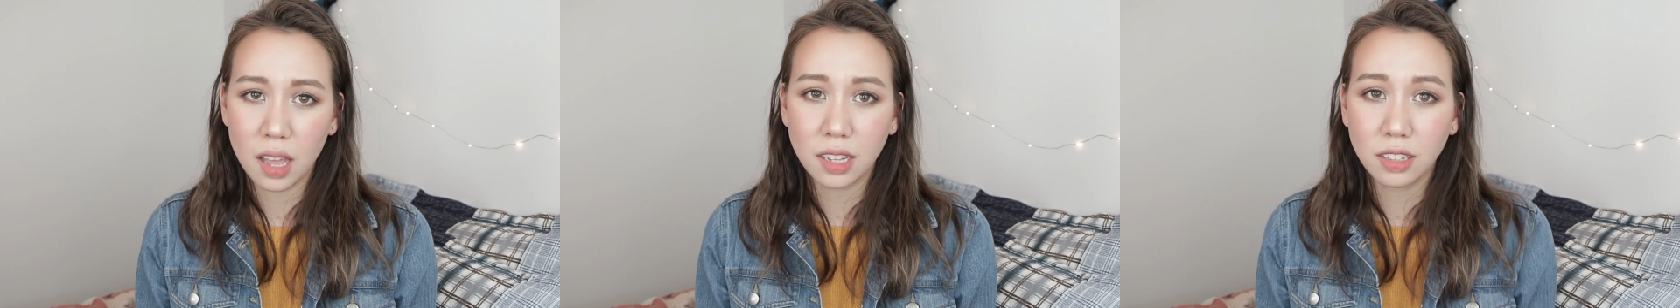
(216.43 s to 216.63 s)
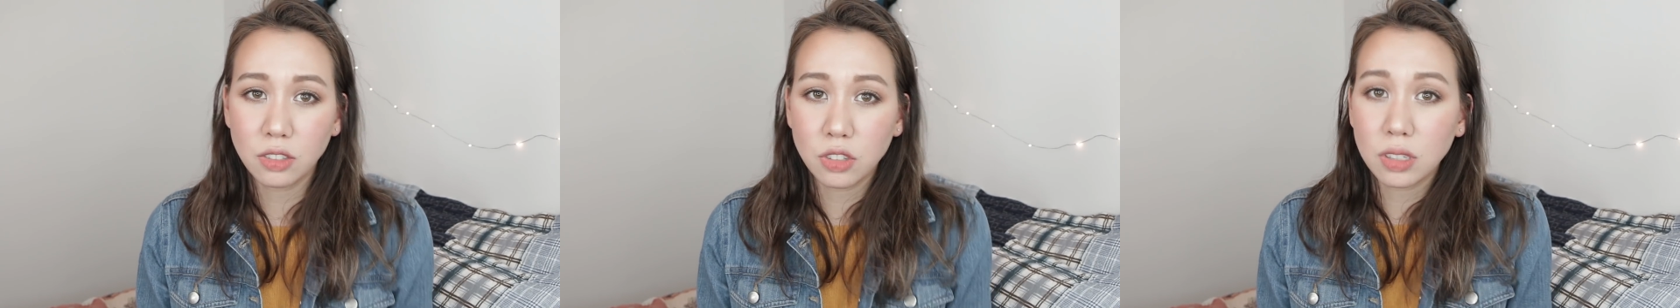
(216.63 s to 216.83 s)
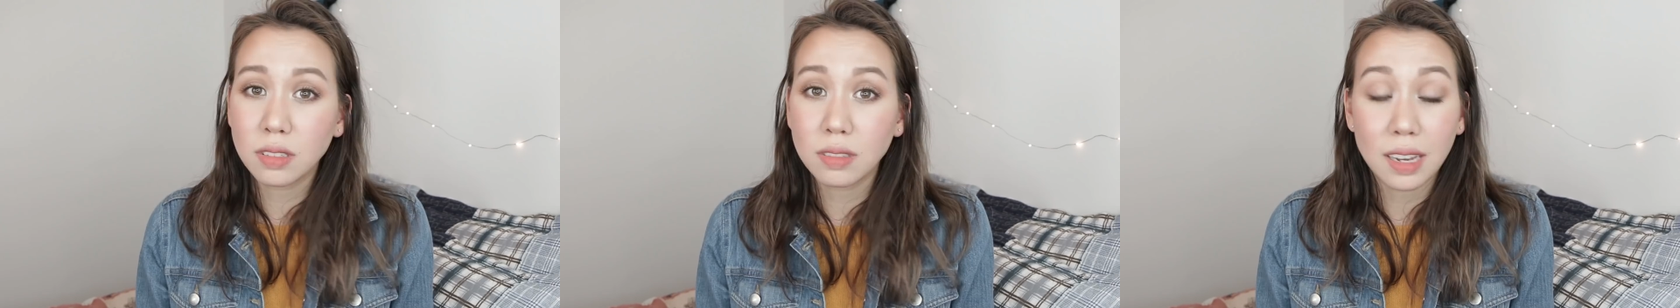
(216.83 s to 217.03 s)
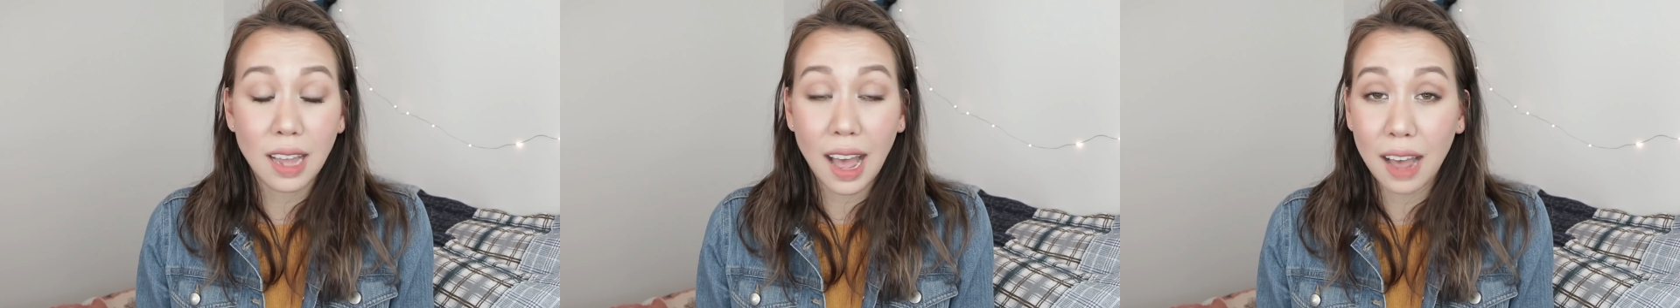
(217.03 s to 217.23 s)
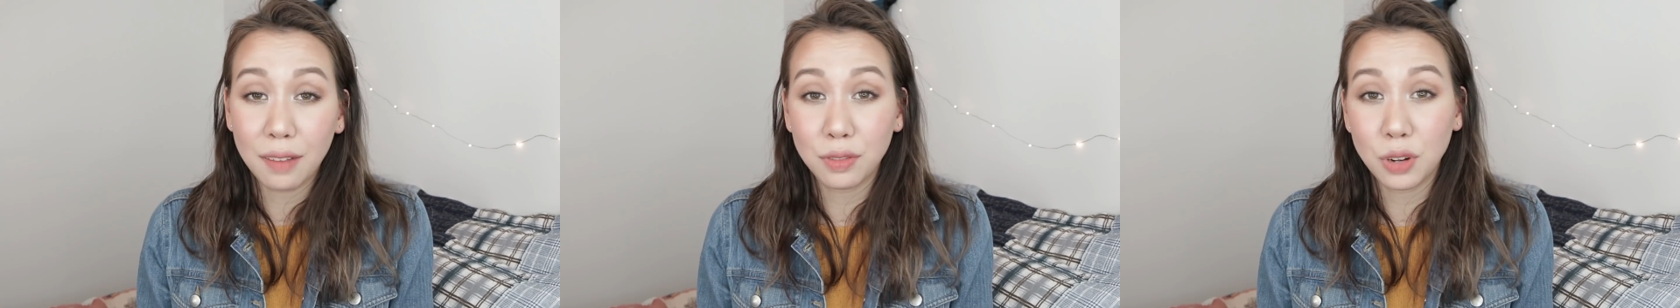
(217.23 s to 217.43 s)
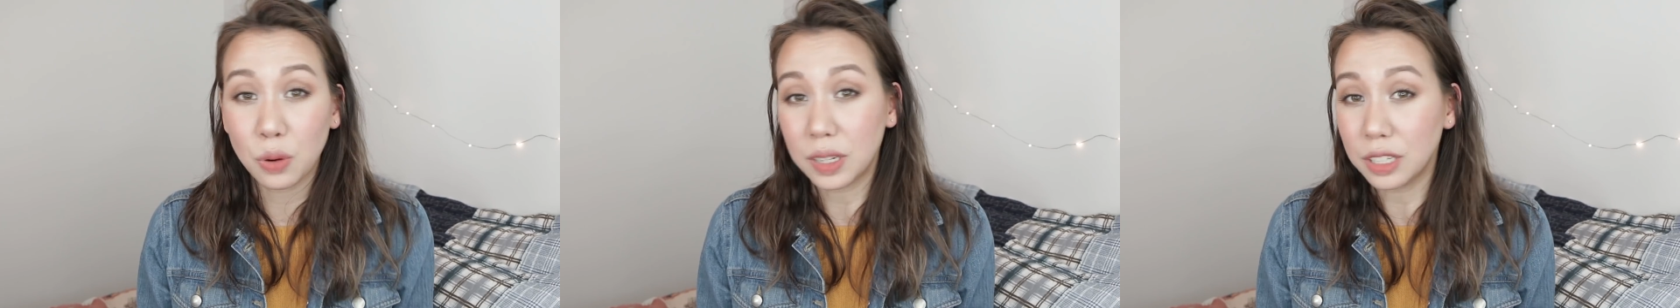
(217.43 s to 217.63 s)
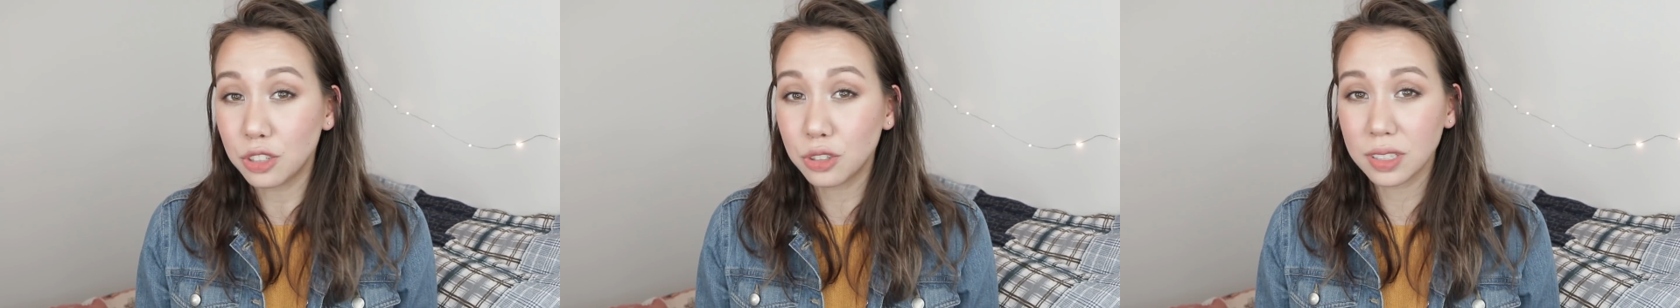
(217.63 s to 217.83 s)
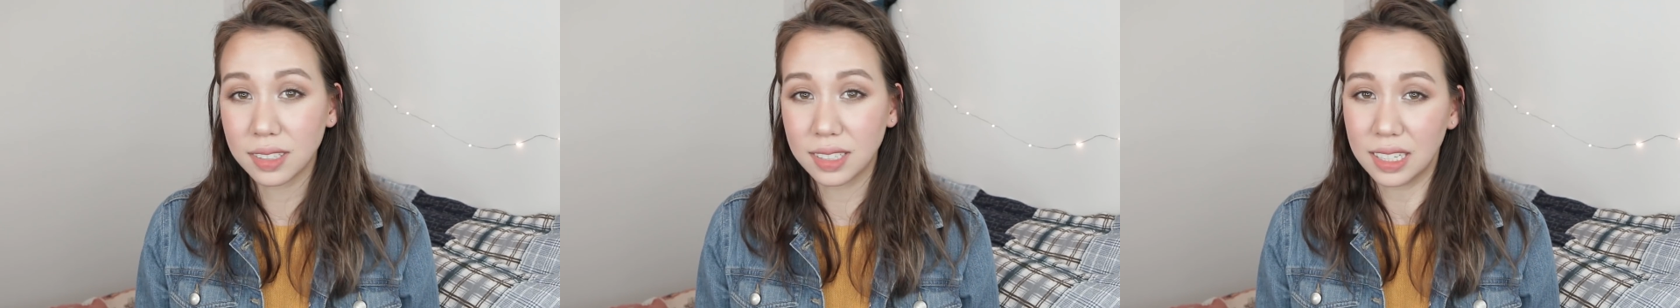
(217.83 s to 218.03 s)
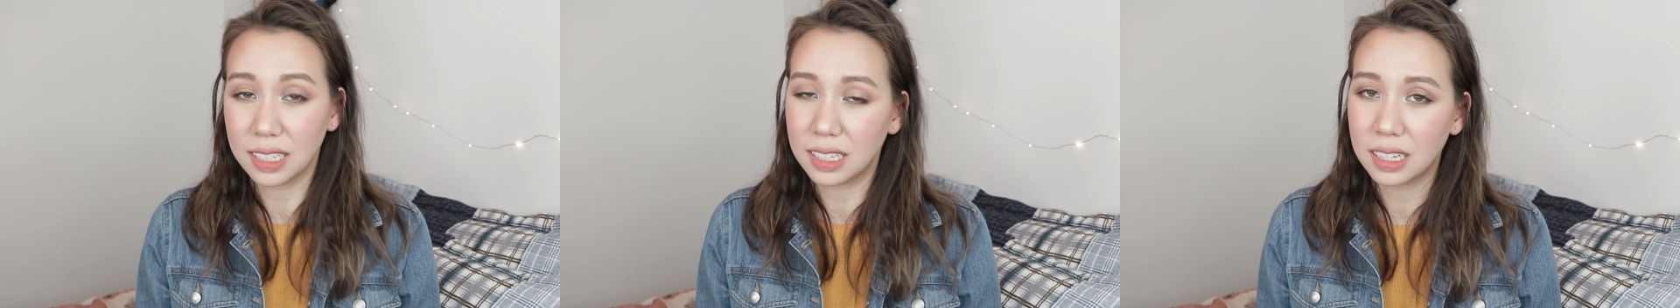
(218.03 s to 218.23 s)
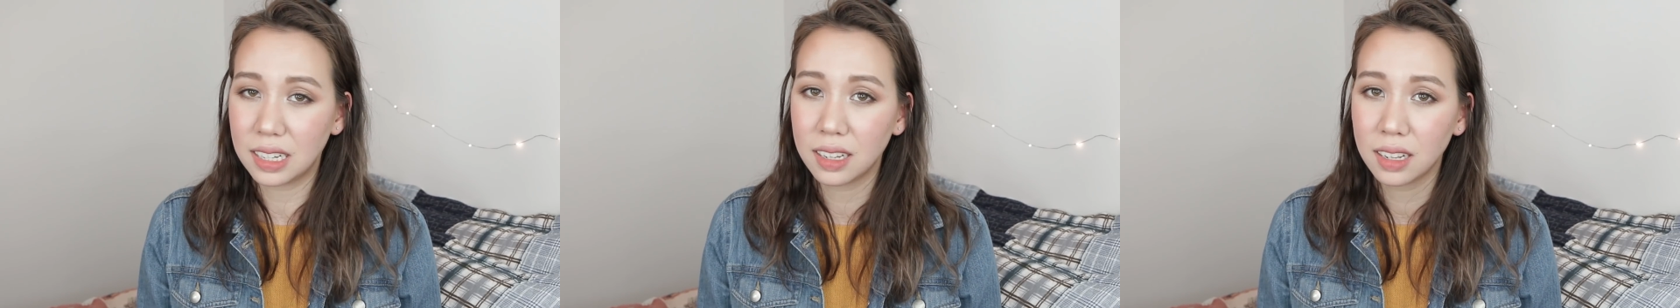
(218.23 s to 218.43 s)
I just have no interest
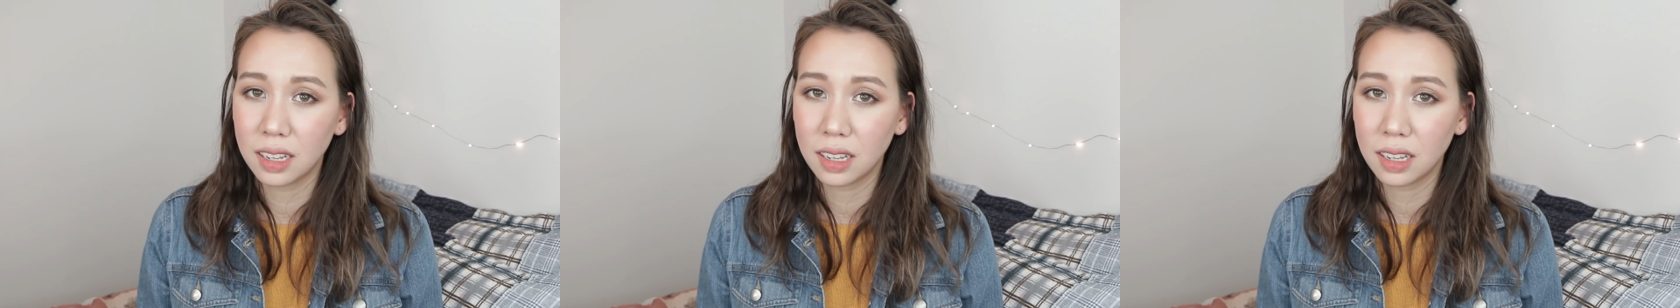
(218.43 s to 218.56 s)
in?